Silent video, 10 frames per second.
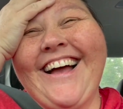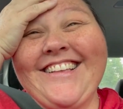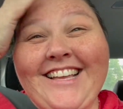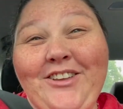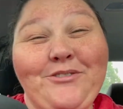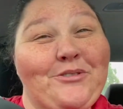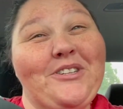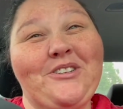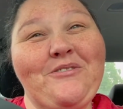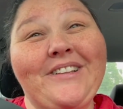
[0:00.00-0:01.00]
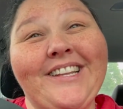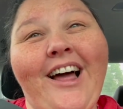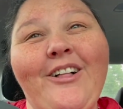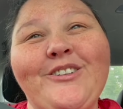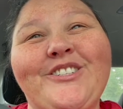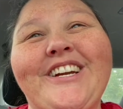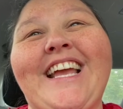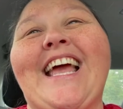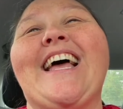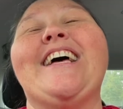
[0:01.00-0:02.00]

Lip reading: as I usually do at the Dollar Tree.